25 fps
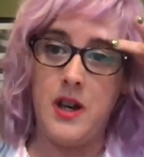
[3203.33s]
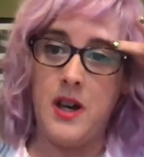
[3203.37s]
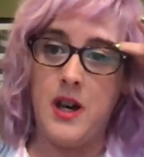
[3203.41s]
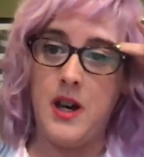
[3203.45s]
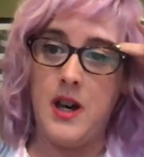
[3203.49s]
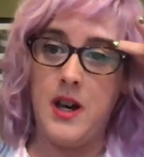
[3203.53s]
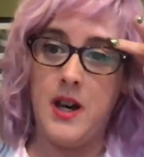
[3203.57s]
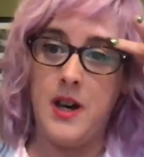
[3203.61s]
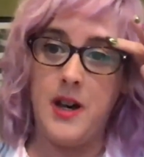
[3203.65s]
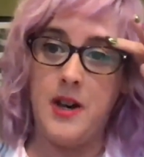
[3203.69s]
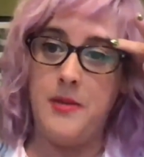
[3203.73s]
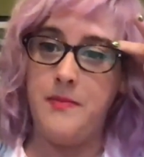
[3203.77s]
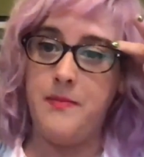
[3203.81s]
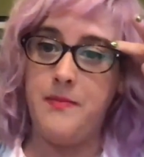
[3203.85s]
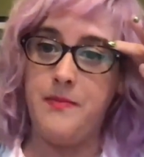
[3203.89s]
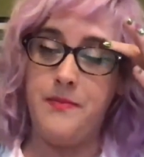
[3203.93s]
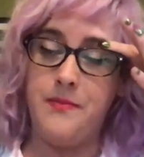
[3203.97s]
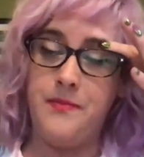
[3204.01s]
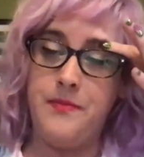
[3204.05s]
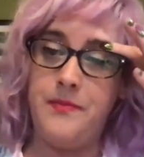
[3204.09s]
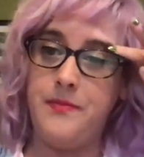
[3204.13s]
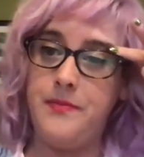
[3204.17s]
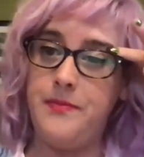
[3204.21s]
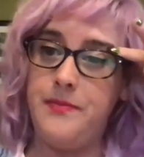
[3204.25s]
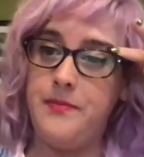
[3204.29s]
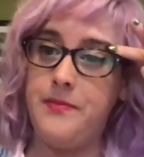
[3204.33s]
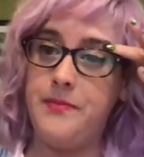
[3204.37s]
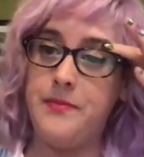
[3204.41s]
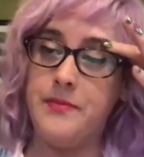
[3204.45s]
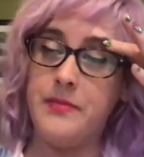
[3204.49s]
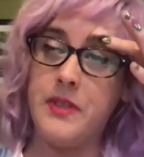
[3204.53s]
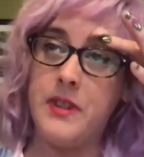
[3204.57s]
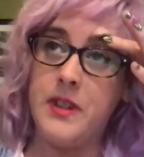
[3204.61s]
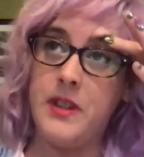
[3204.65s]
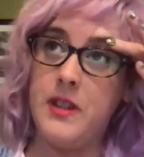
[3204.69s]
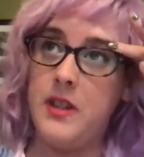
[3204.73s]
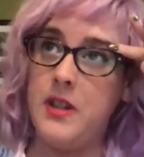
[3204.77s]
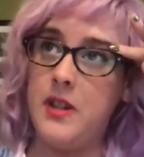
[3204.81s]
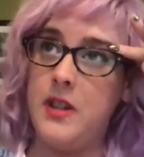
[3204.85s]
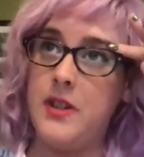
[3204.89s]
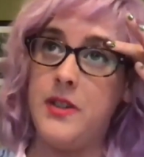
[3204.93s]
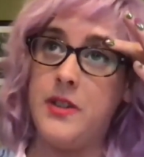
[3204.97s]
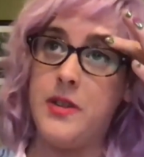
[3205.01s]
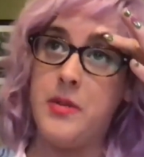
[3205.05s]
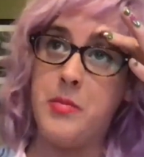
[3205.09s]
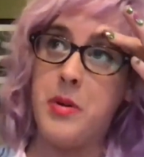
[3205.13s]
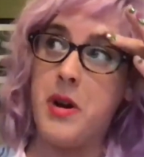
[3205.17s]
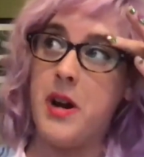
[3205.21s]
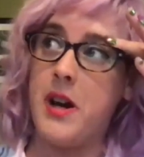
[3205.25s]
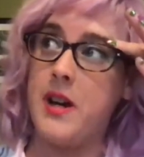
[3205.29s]
Um,
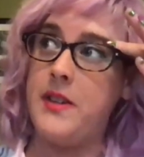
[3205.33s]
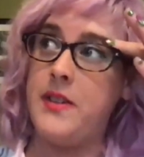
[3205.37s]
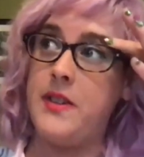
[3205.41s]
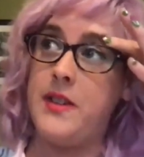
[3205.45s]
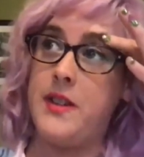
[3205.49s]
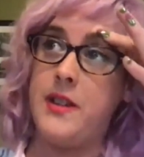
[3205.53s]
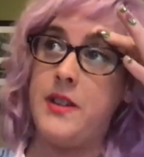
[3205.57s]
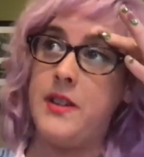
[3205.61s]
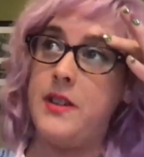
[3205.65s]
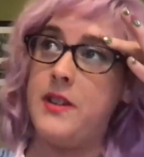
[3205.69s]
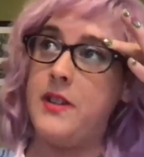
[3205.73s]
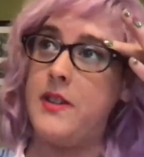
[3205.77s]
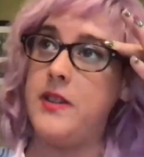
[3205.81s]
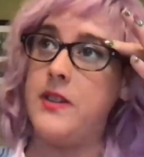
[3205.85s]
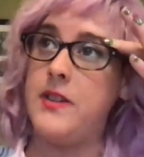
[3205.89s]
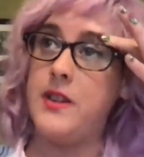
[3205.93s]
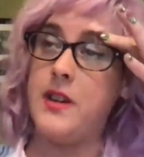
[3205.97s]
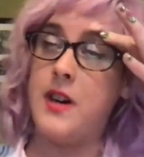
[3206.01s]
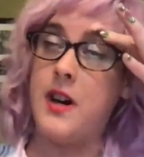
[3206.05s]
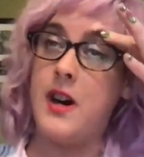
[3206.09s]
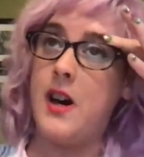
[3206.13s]
surprises.